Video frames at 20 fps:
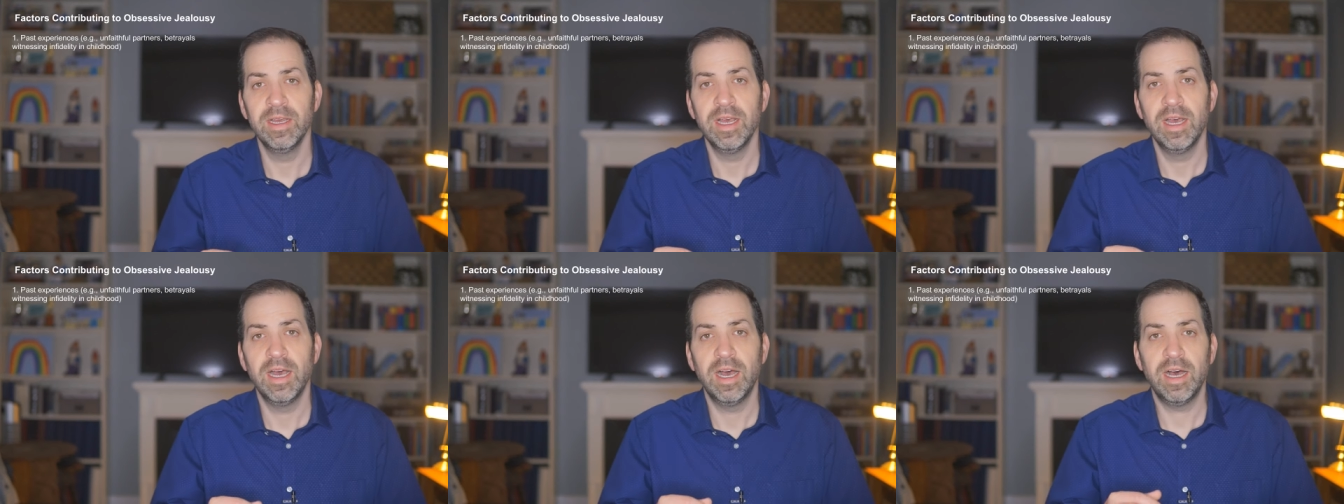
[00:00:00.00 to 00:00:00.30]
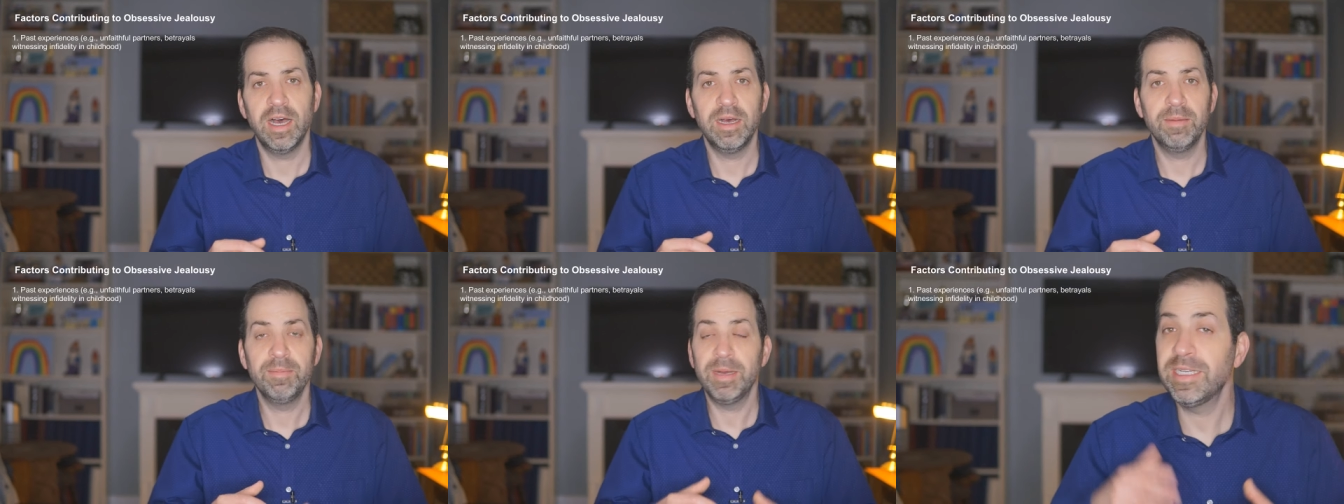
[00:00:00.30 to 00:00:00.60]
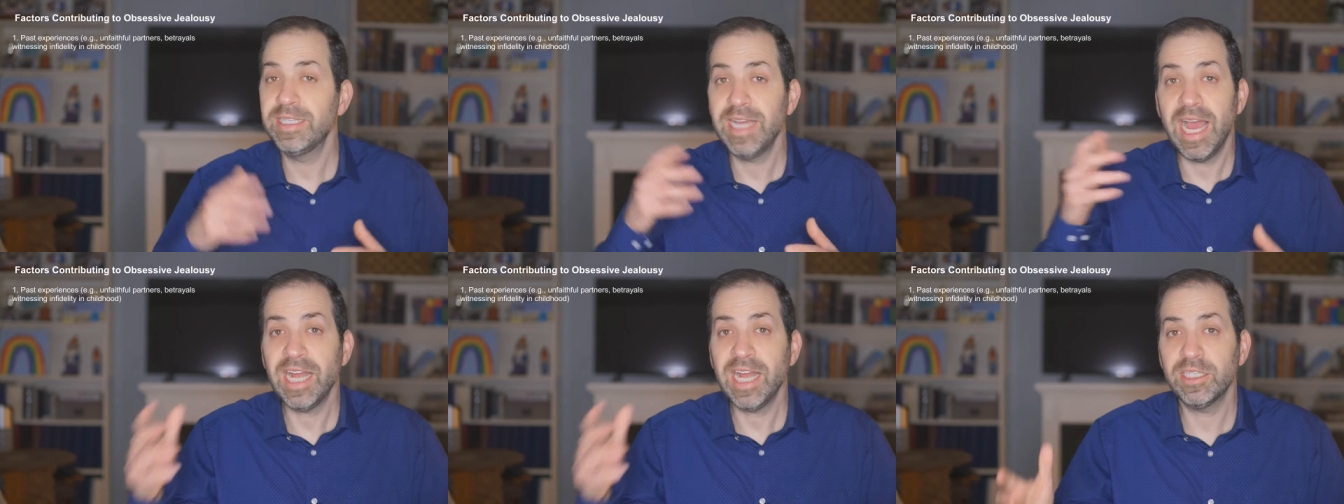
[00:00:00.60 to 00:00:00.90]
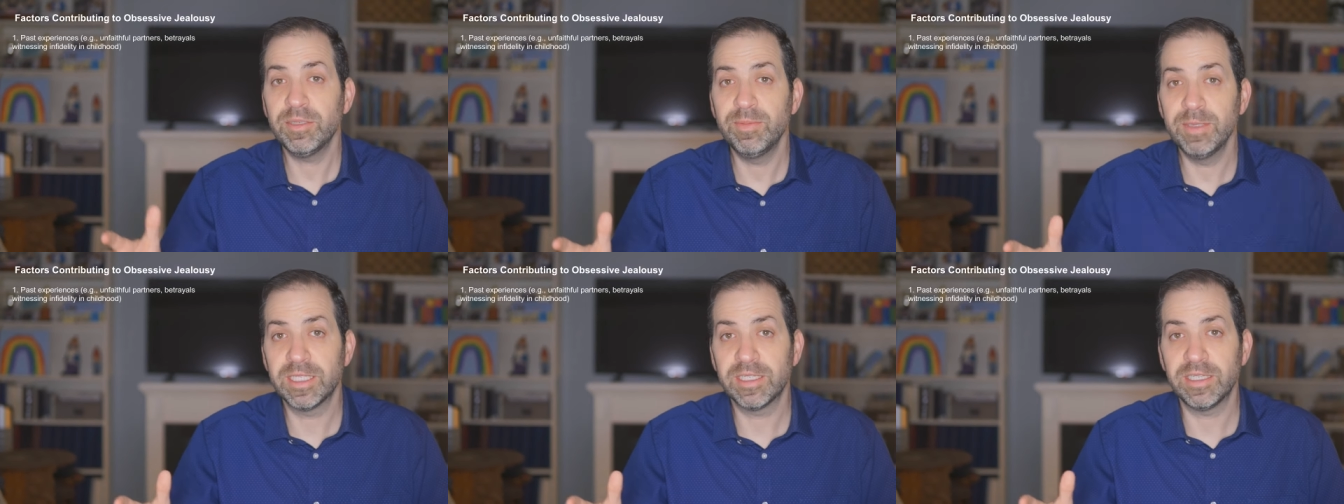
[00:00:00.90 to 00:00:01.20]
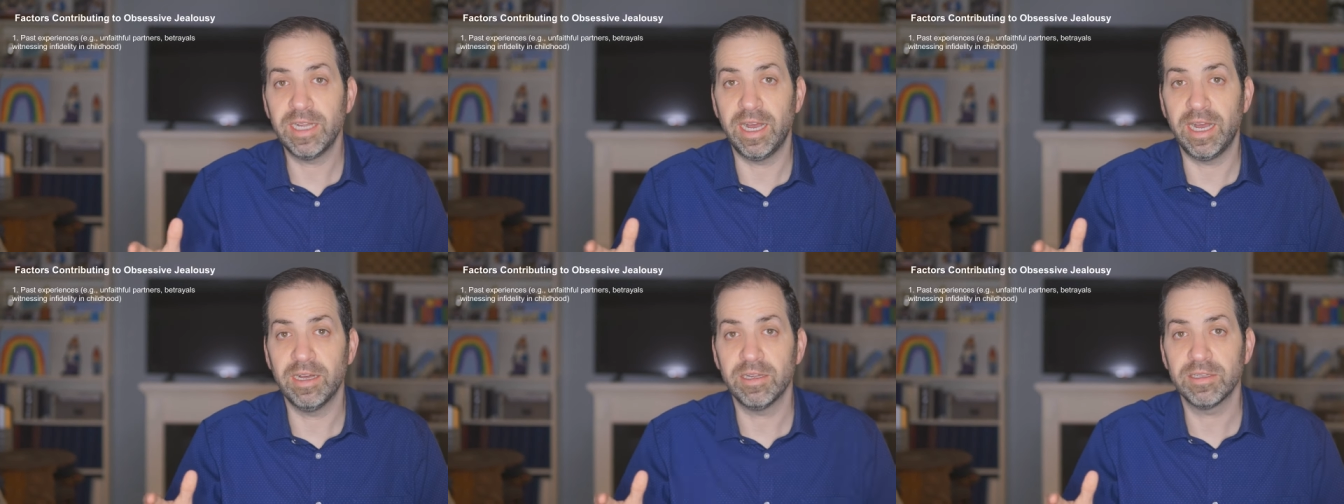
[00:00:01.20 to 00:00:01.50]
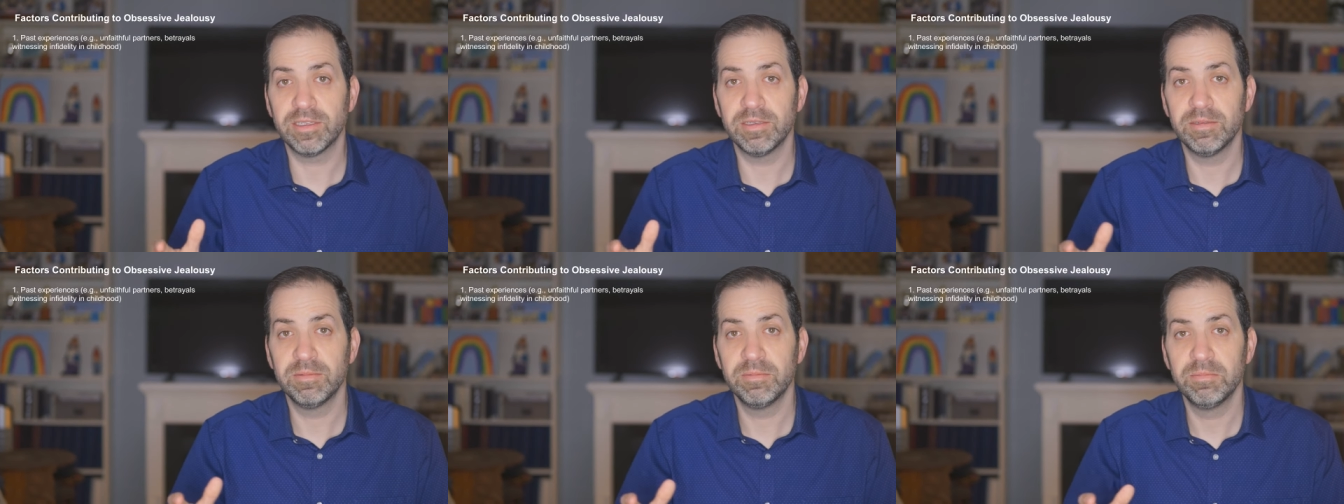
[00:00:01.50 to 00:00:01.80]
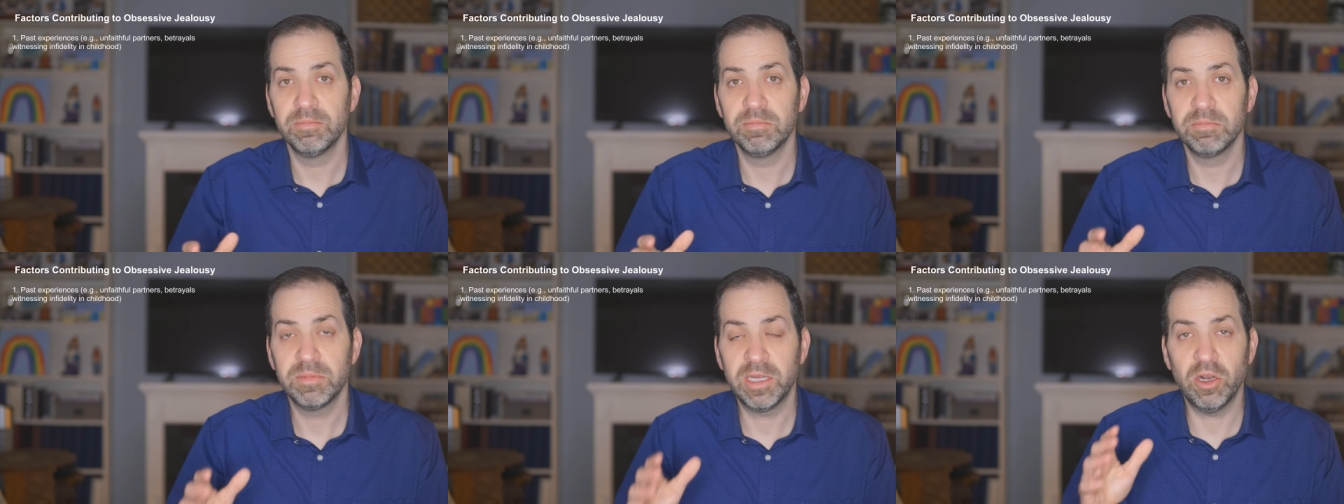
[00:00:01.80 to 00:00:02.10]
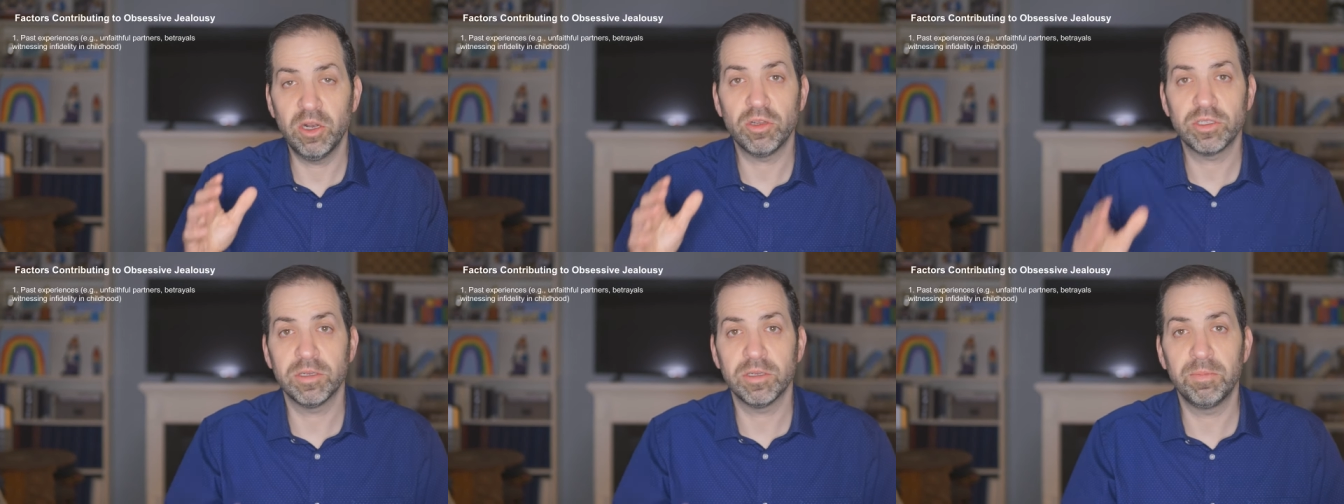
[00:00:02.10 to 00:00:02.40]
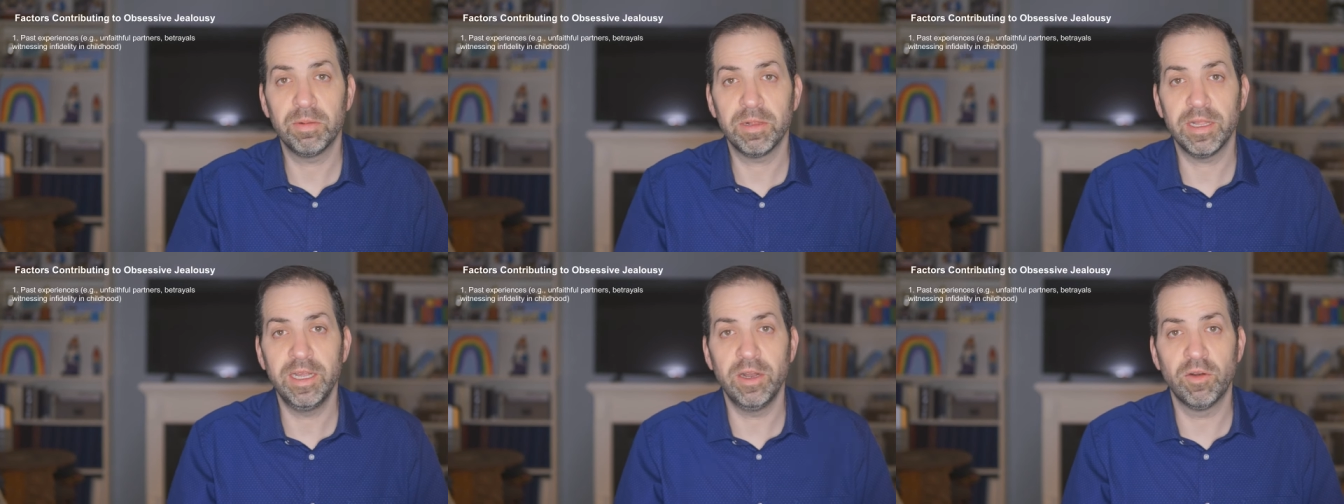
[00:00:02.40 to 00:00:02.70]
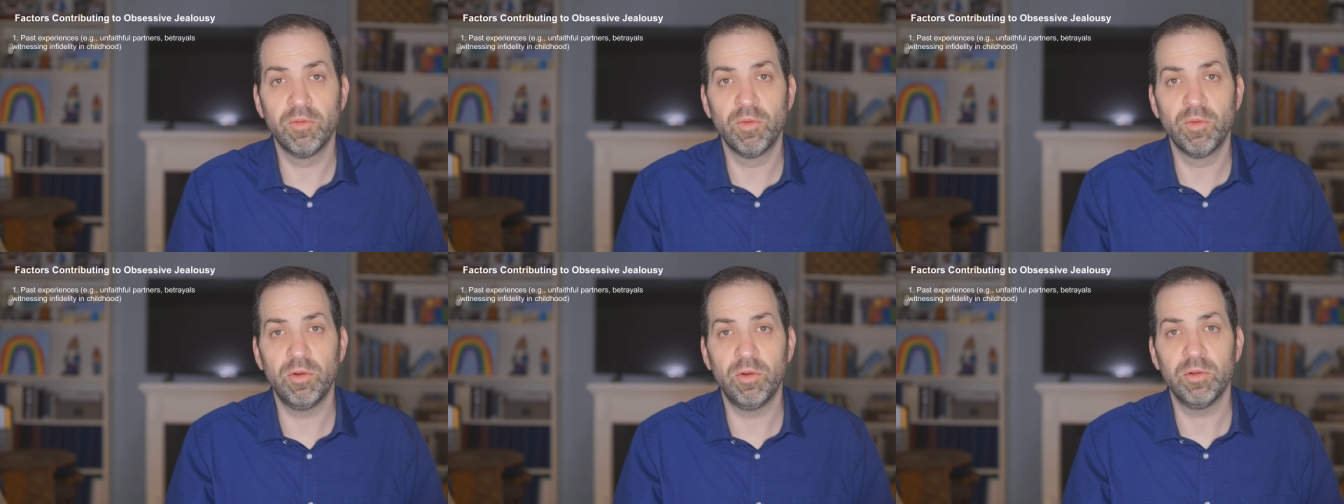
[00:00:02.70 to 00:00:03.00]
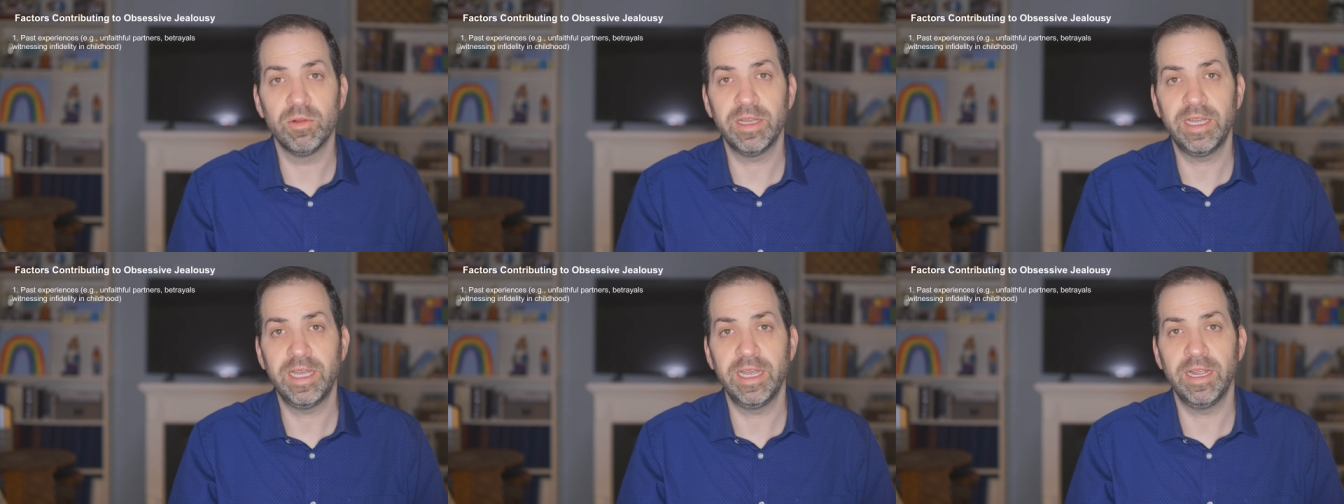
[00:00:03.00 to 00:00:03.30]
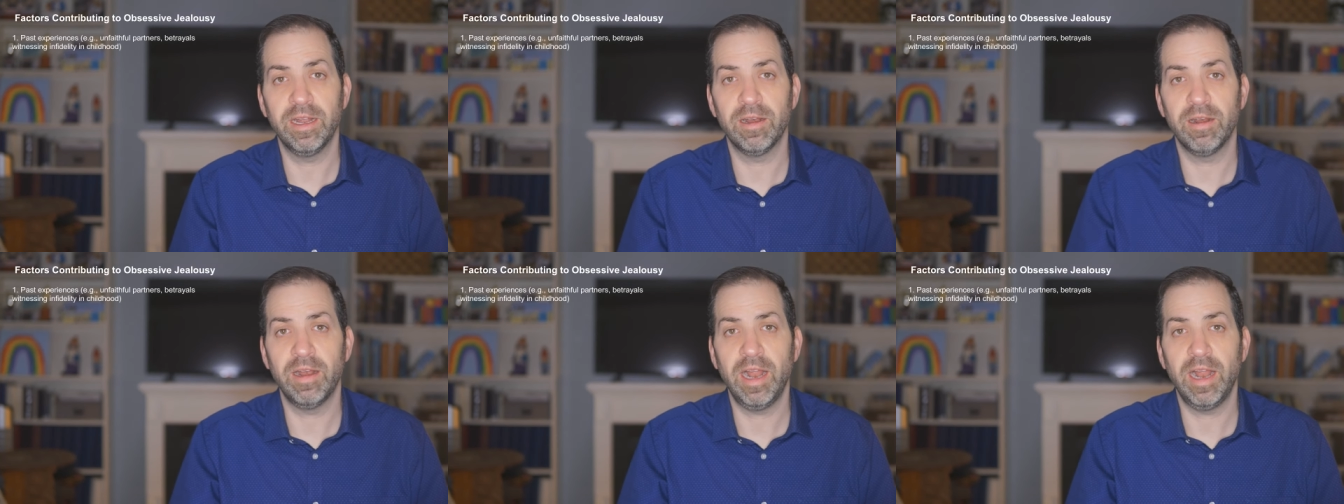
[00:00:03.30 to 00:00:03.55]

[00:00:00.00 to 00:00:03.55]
Um, attachment styles can also play a role here.